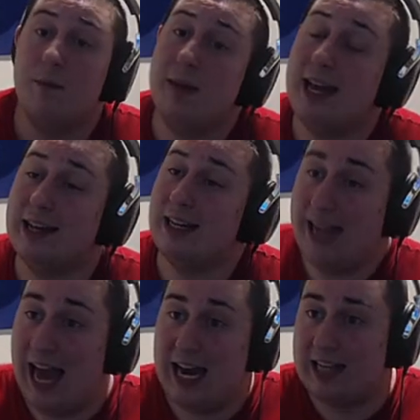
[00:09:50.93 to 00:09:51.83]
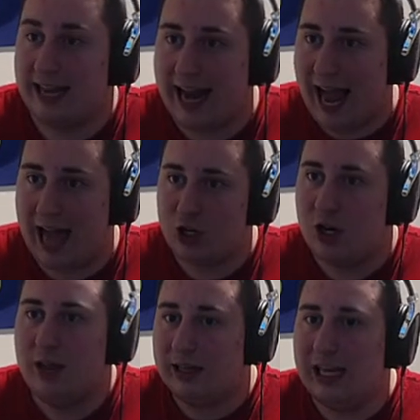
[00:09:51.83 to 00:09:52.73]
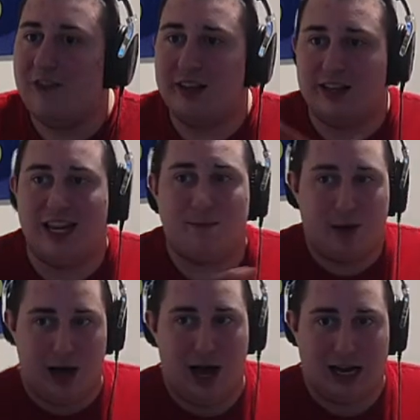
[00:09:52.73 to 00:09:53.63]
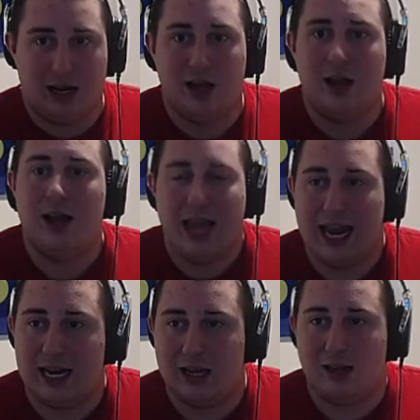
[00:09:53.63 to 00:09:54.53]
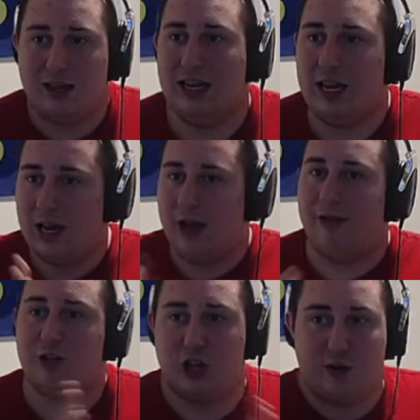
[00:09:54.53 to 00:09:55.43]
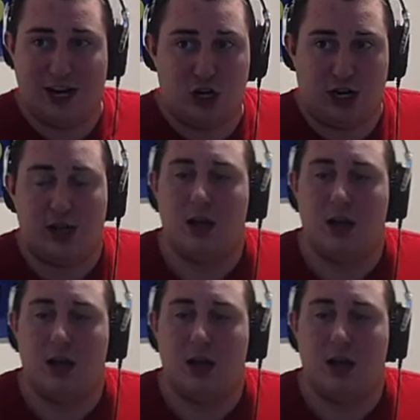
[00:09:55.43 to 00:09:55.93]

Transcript: Because, again, it's like Ash leaving the team behind in the other generation.